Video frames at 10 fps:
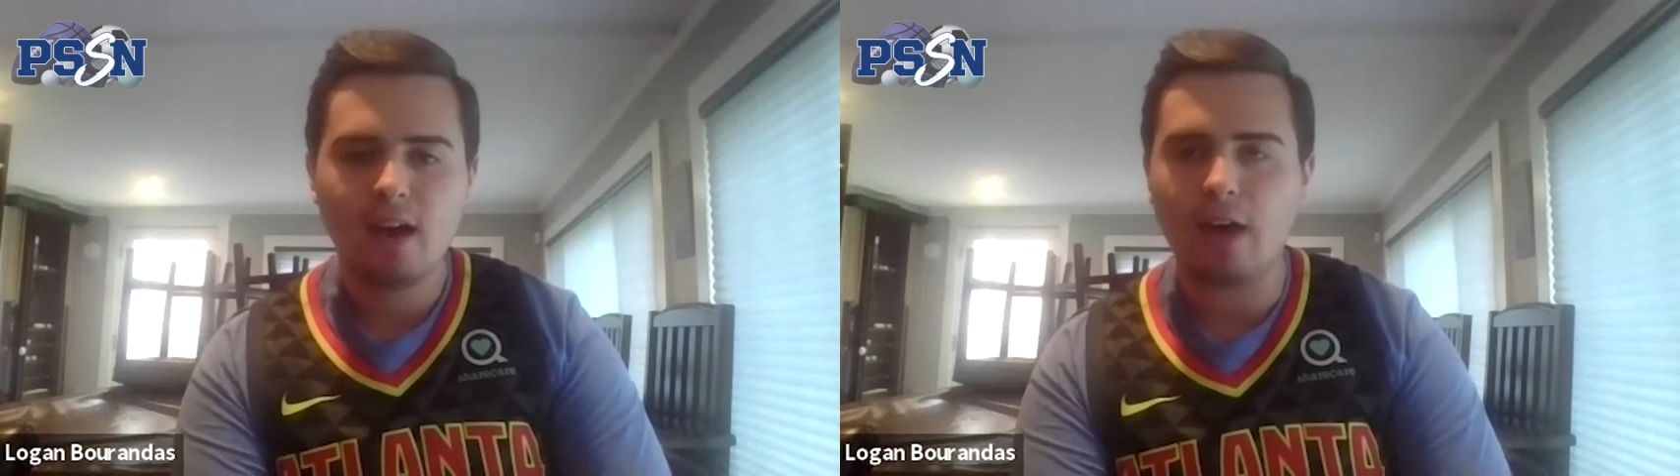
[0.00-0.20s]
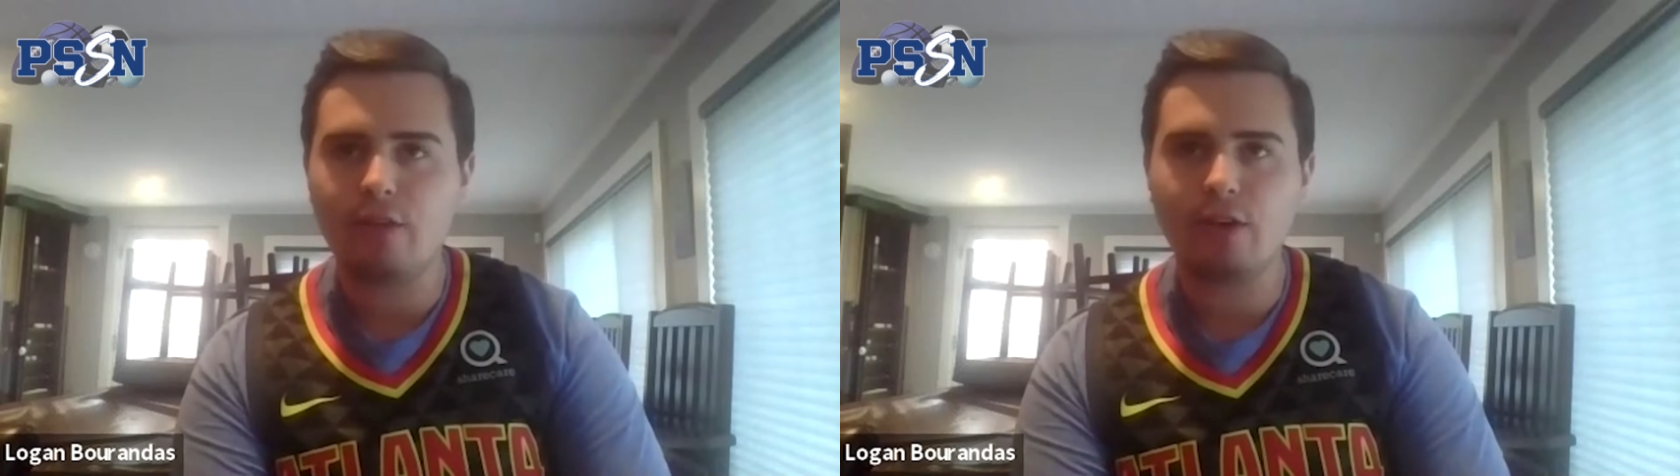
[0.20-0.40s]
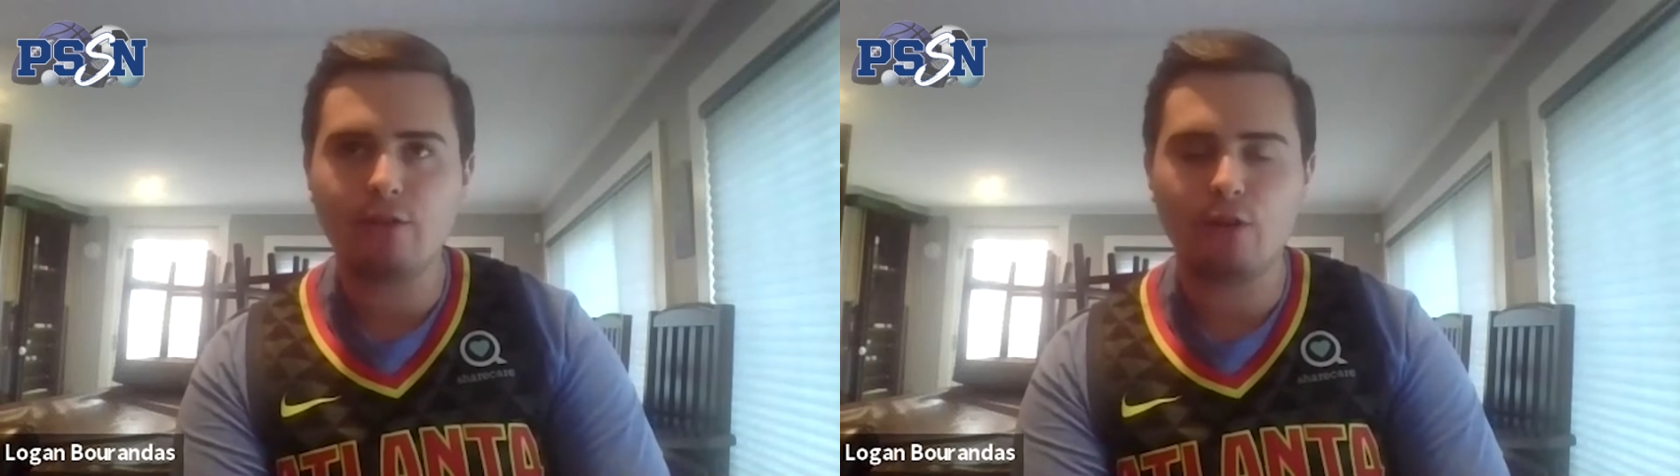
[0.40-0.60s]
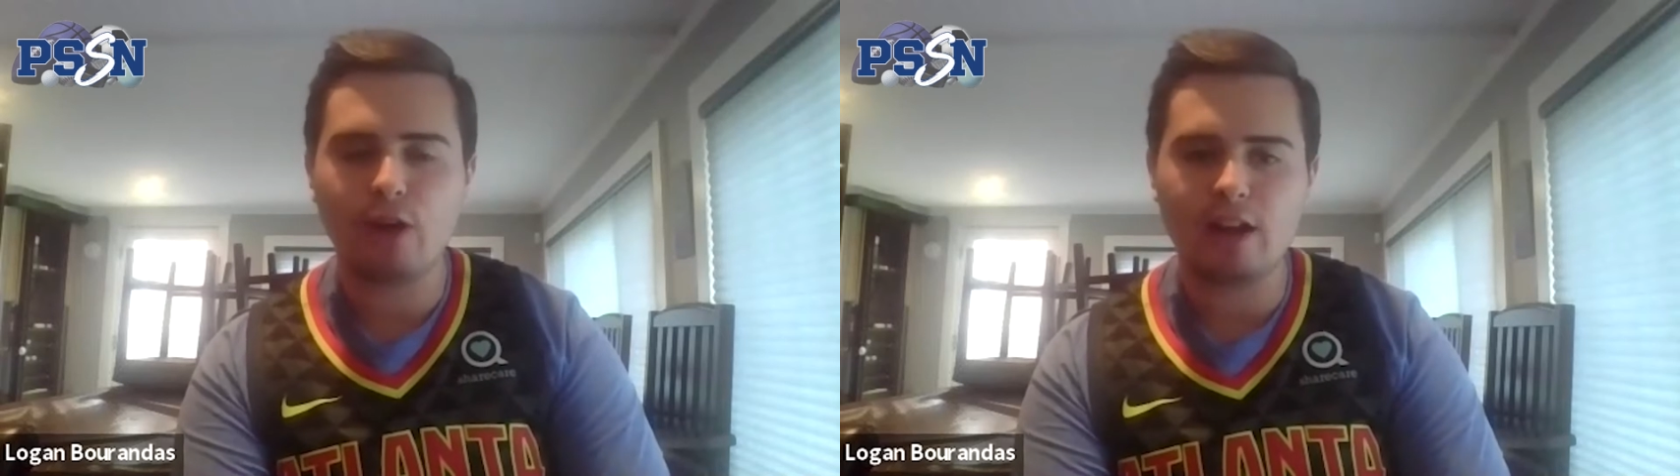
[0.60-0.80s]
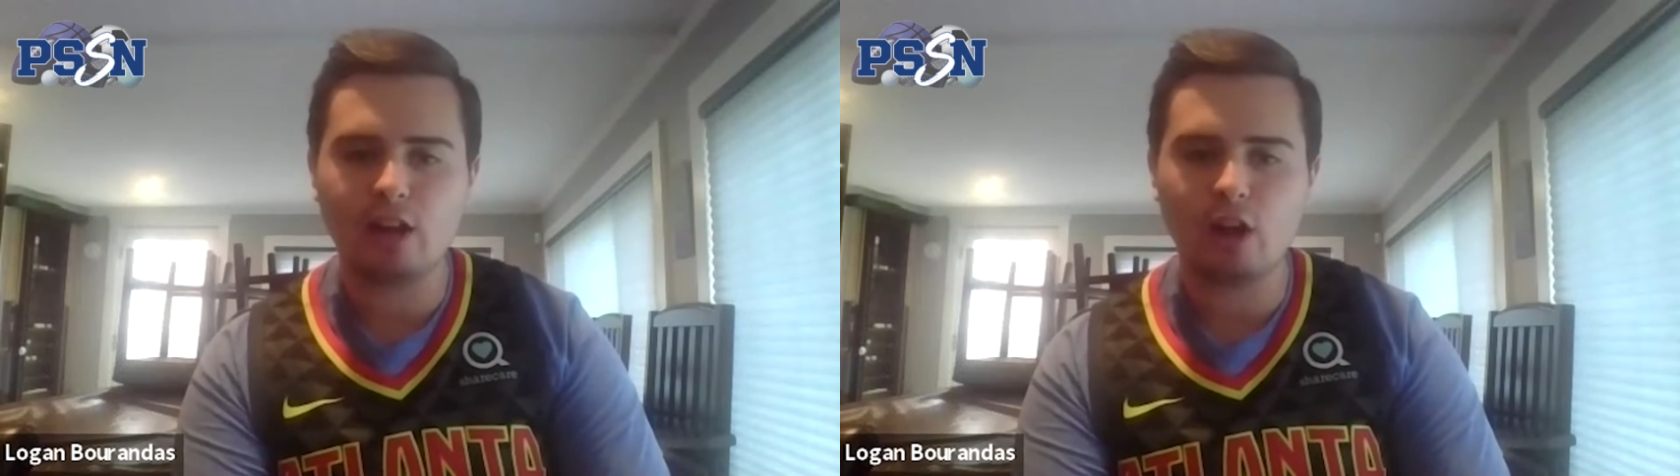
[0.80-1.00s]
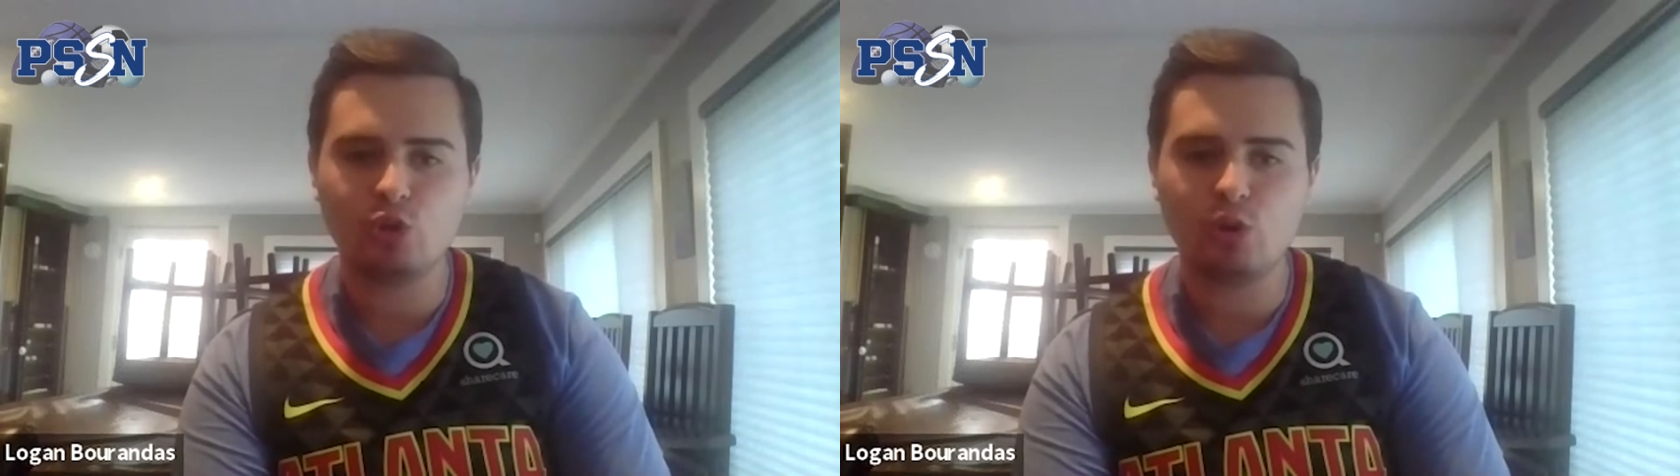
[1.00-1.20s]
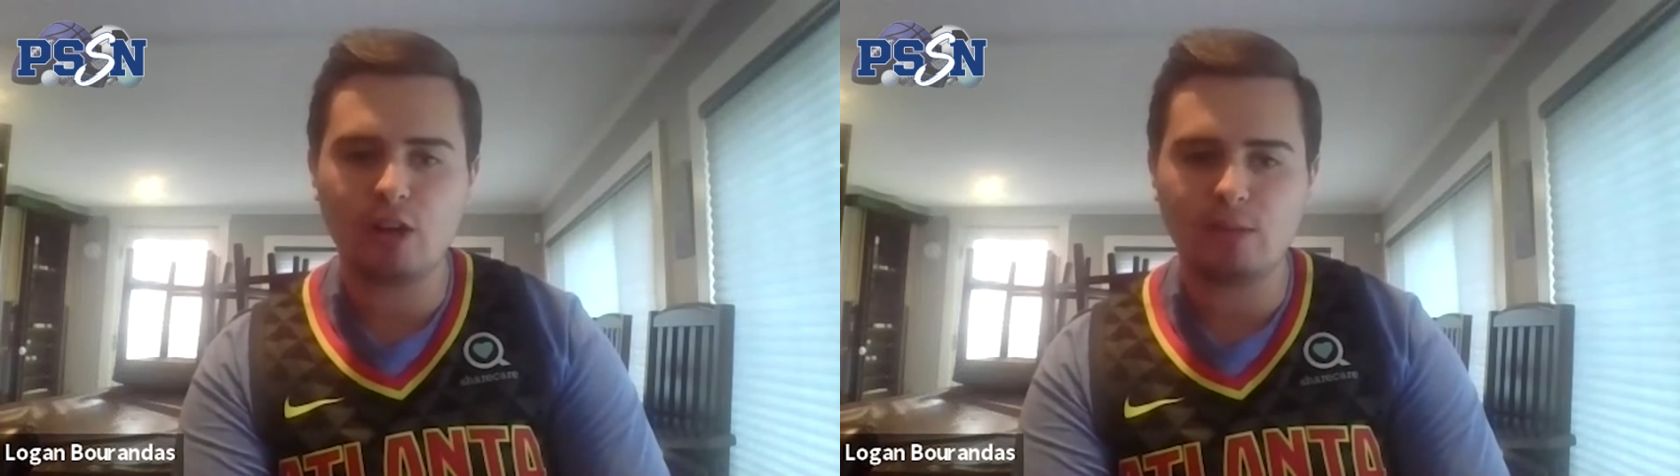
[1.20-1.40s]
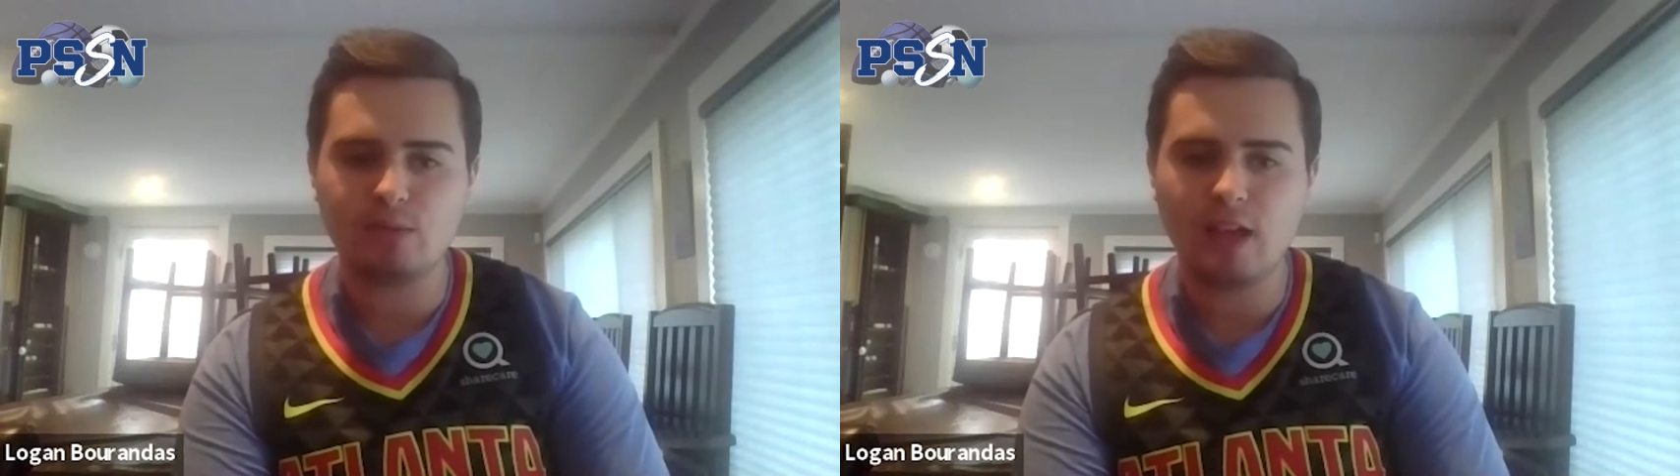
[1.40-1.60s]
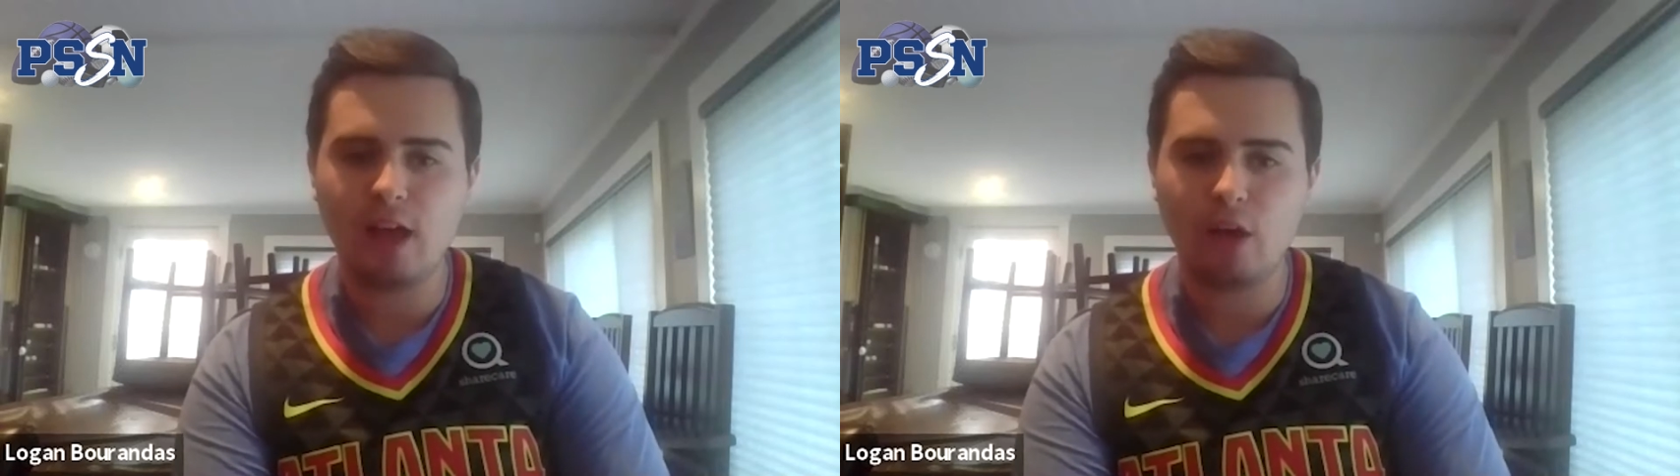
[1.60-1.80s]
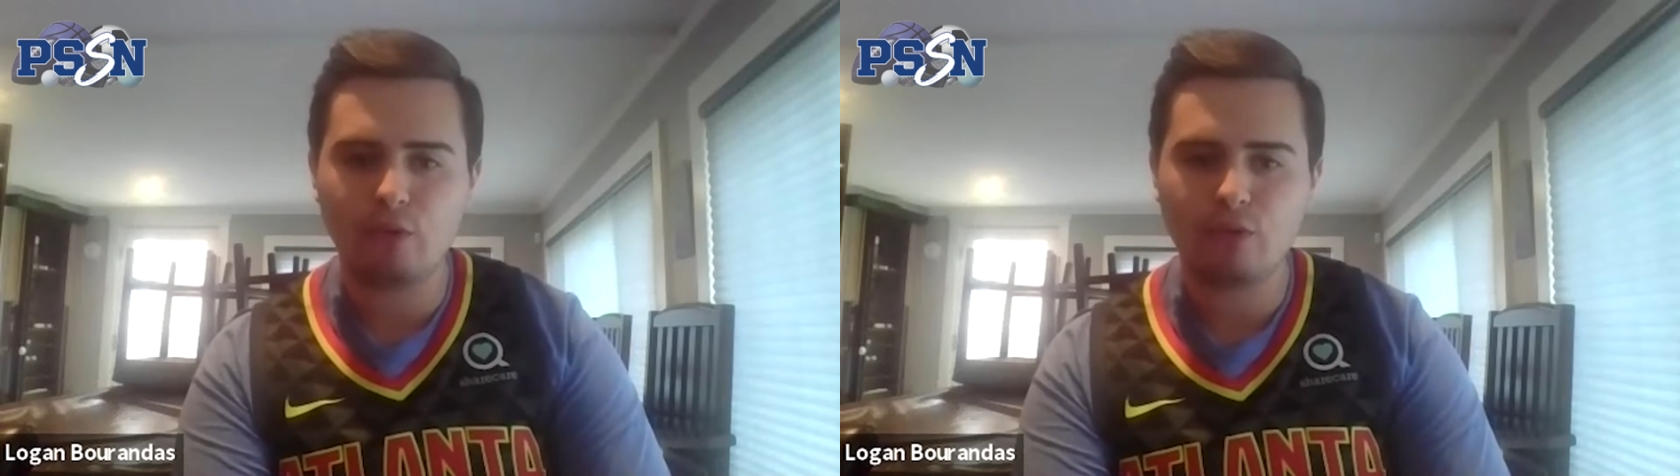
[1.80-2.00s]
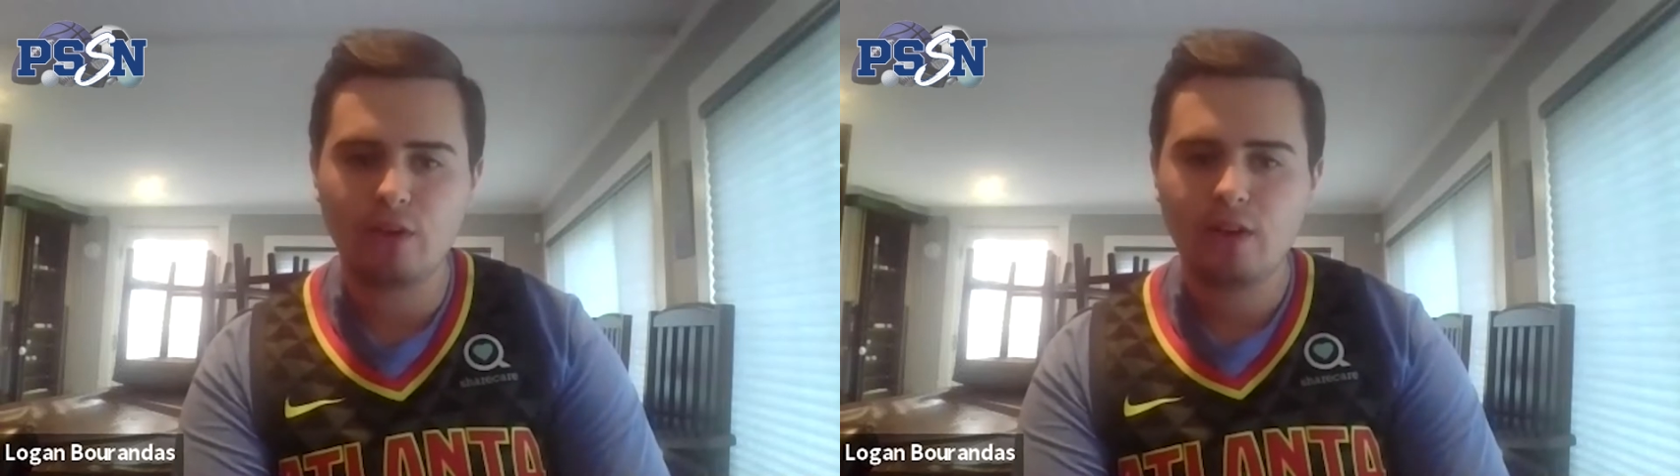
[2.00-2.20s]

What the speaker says: I think, for hitting Ozuna himself.